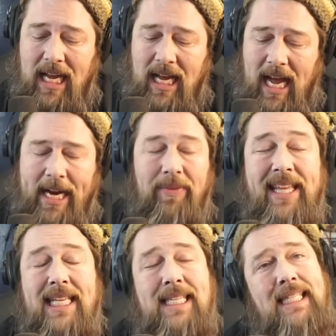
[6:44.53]
I don't
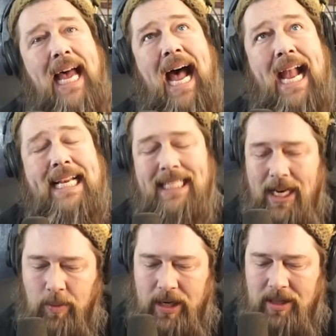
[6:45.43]
think this is the highest
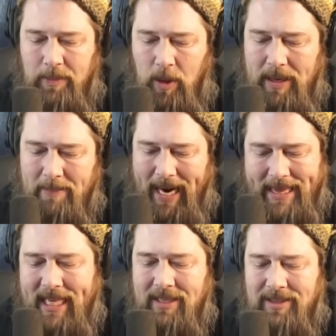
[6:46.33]
end one at the moment, but I
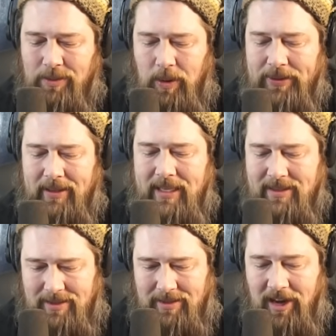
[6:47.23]
think this is worth at
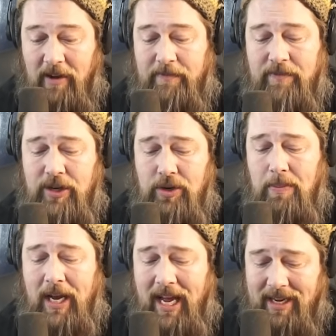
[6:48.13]
least a few
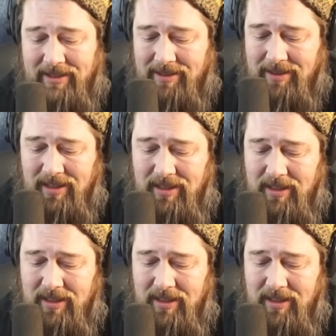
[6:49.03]
bucks.